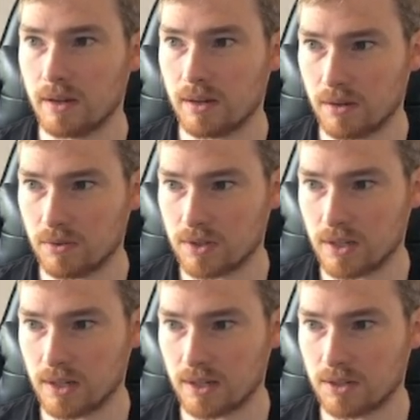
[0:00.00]
and go and
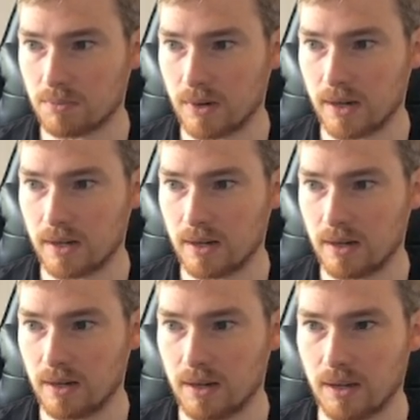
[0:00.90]
select my
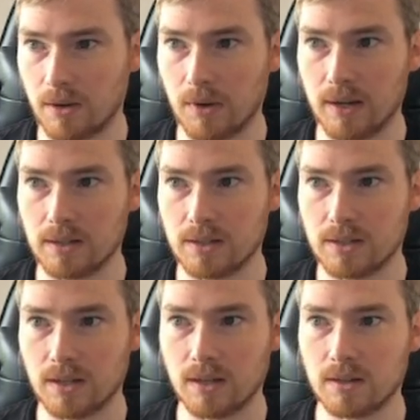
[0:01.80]
Lego analyst
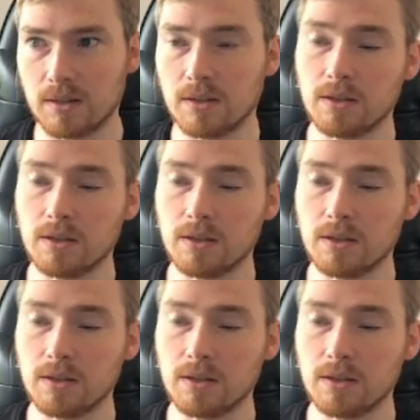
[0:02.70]
again.